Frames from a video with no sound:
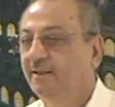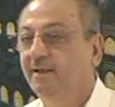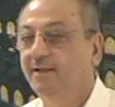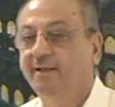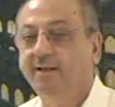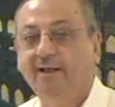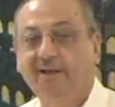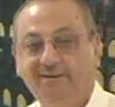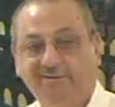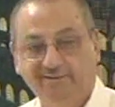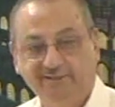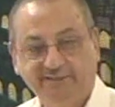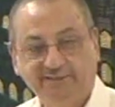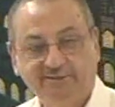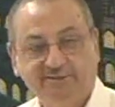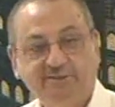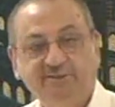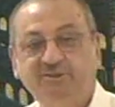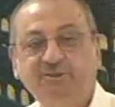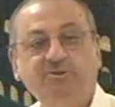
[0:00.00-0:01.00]
At least,
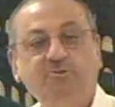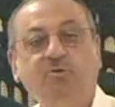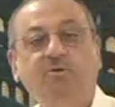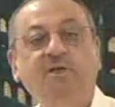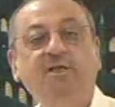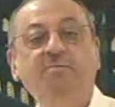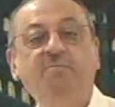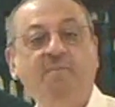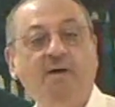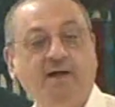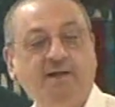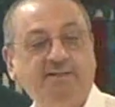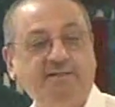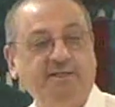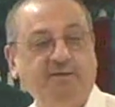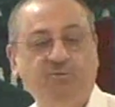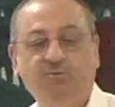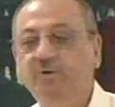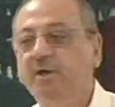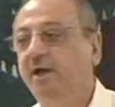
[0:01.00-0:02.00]
this is only Madi
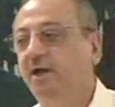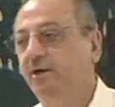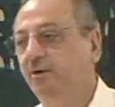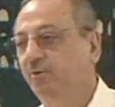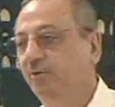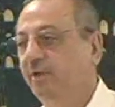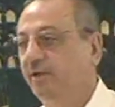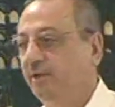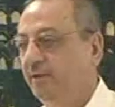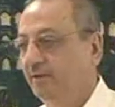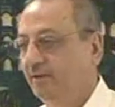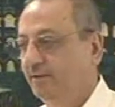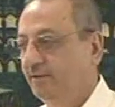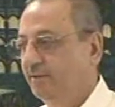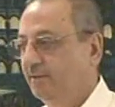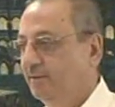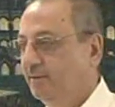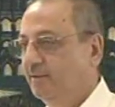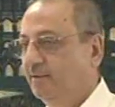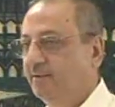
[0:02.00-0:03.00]
we are doing.
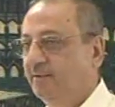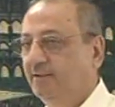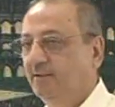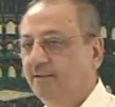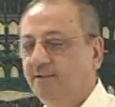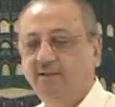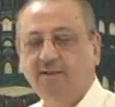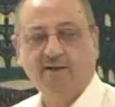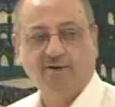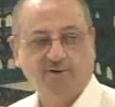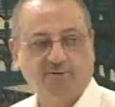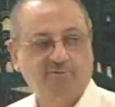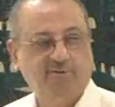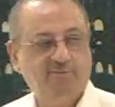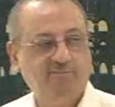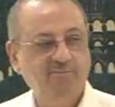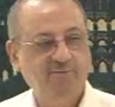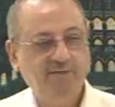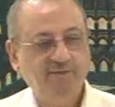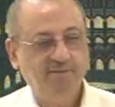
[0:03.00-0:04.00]
Are you with
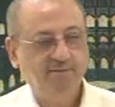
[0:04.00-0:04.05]
me?